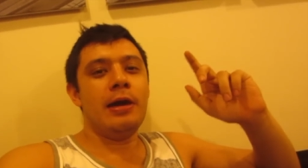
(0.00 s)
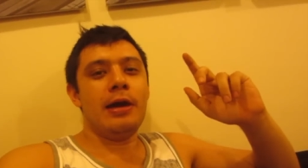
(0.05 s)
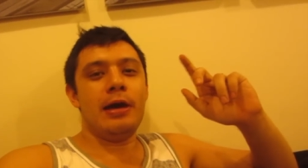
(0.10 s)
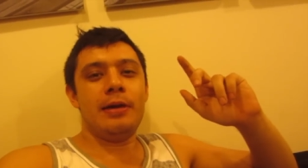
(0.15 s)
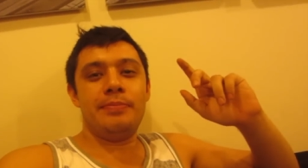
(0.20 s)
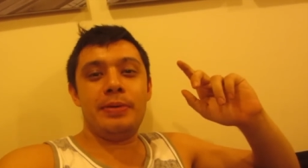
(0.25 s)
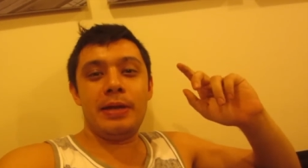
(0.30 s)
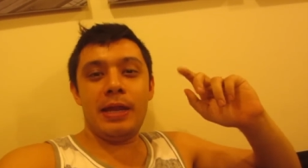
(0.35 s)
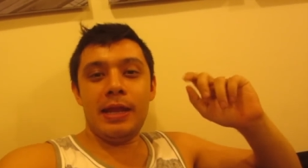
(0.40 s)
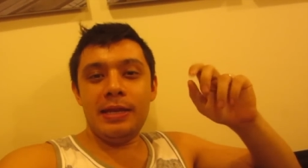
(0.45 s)

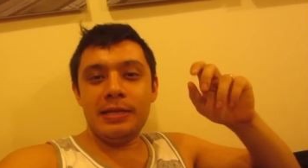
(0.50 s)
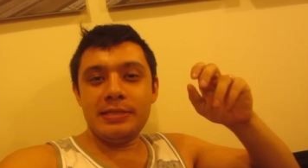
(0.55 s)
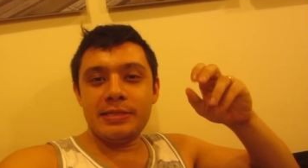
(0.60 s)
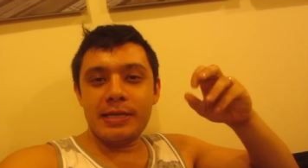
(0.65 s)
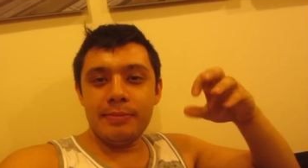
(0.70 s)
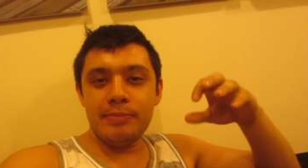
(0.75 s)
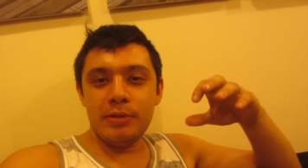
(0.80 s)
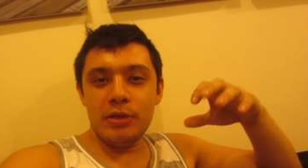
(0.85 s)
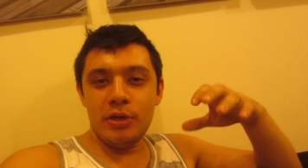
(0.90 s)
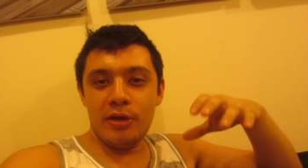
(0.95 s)
Um, but
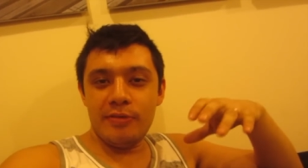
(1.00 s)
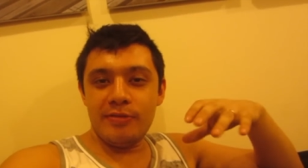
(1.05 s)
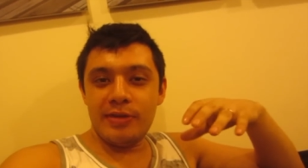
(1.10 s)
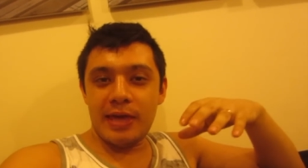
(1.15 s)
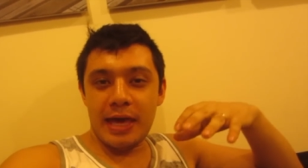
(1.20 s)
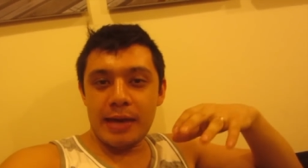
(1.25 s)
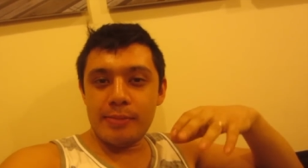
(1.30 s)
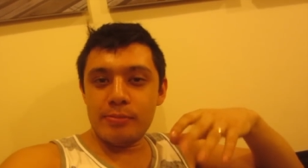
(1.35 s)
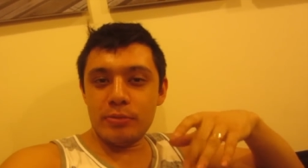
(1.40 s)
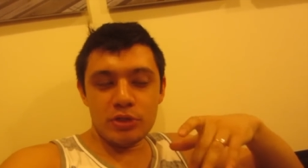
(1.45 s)
anytime that you have
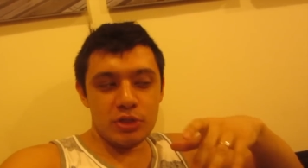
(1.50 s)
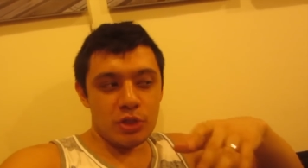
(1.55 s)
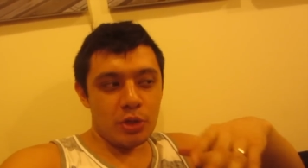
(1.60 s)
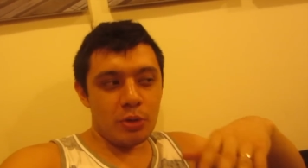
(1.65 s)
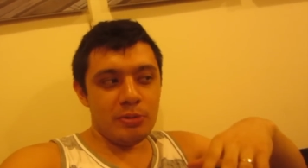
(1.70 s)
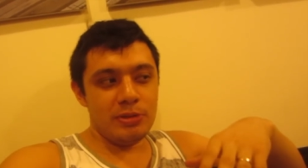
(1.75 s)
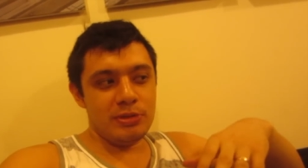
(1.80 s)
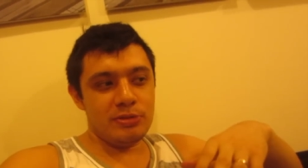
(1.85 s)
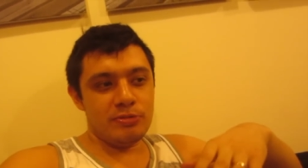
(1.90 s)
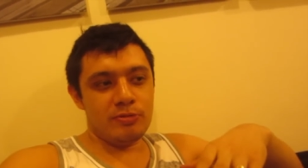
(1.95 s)
cameras
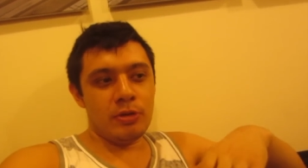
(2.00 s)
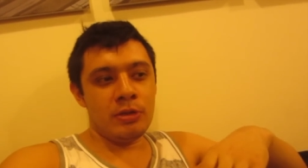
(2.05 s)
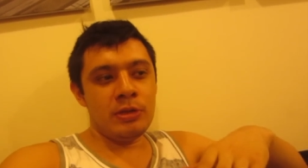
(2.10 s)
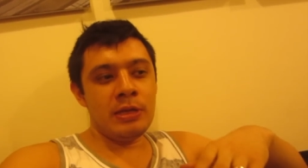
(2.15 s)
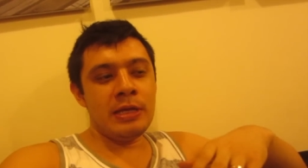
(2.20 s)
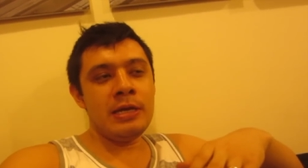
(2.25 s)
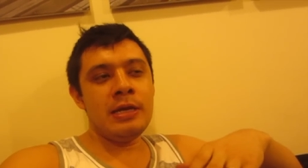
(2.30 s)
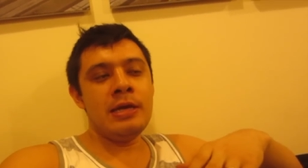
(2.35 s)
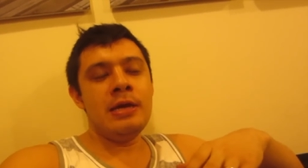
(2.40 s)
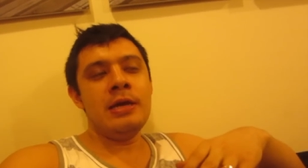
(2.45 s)
always
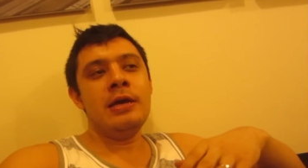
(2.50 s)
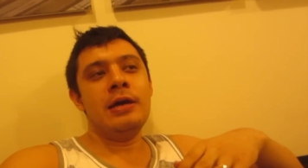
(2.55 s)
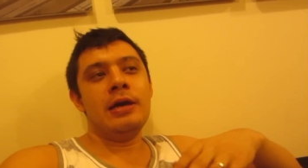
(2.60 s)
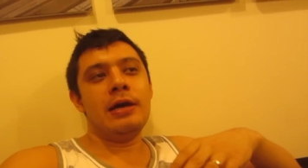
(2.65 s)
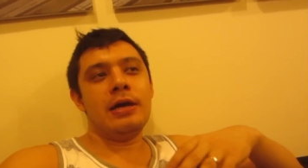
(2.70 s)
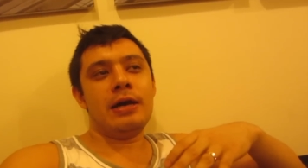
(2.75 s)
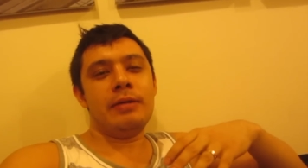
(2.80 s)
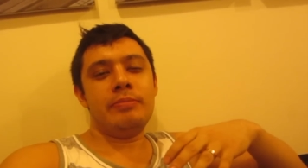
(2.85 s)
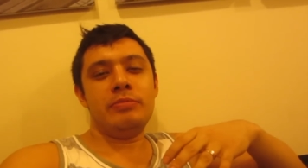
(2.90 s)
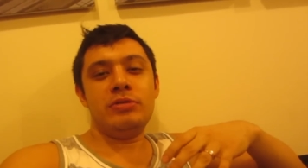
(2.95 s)
rolling,
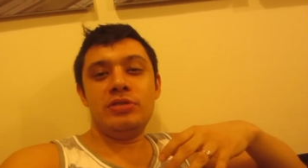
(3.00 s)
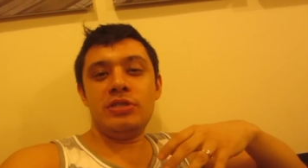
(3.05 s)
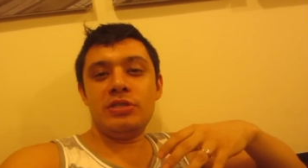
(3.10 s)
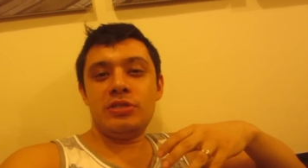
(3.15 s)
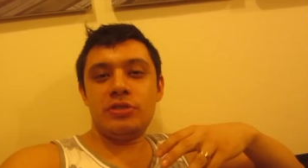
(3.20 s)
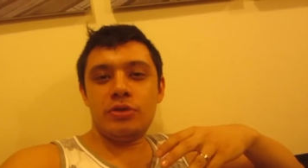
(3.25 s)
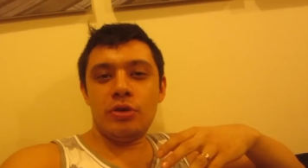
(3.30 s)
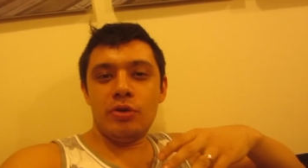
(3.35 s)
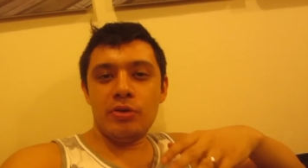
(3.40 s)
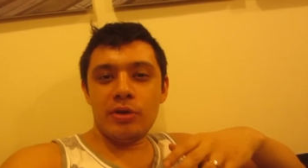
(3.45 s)
um, you
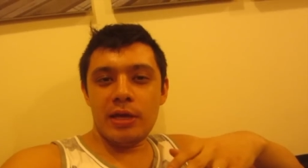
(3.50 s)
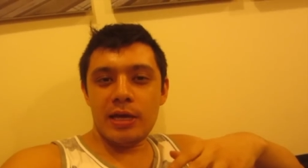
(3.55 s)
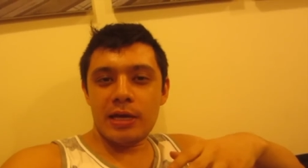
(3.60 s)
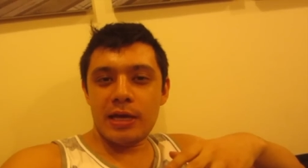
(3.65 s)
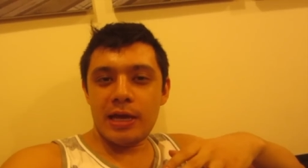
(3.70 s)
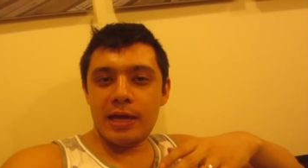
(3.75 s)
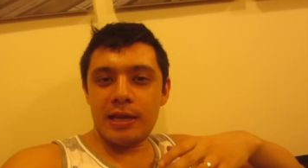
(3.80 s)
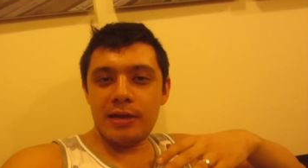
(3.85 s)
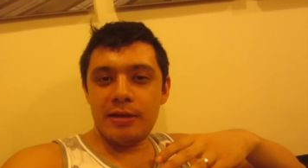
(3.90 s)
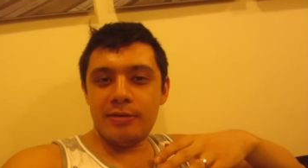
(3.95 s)
just don't get
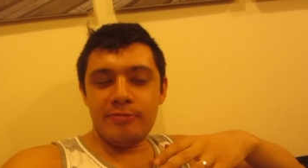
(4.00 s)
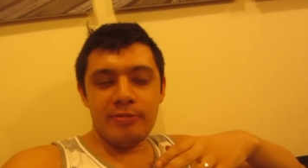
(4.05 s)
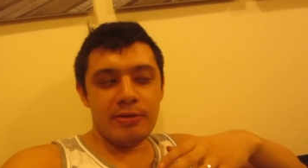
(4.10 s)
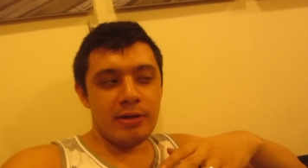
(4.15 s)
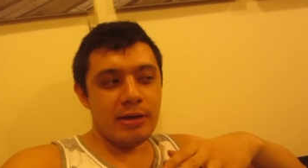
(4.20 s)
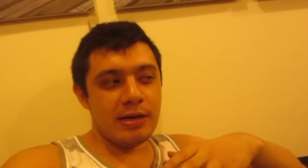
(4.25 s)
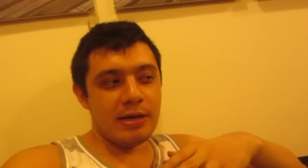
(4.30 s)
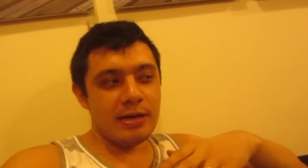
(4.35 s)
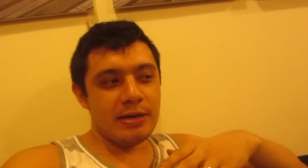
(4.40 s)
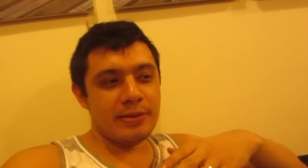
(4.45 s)
kind of
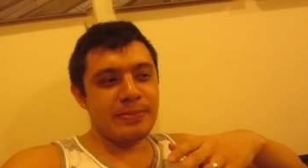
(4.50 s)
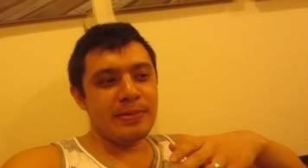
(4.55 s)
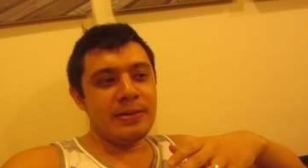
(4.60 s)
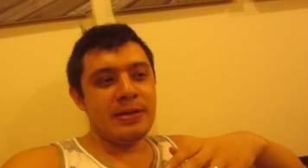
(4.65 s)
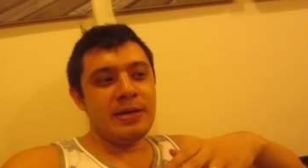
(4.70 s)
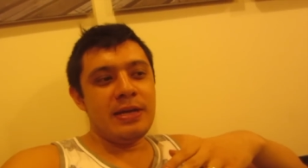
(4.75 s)
uh,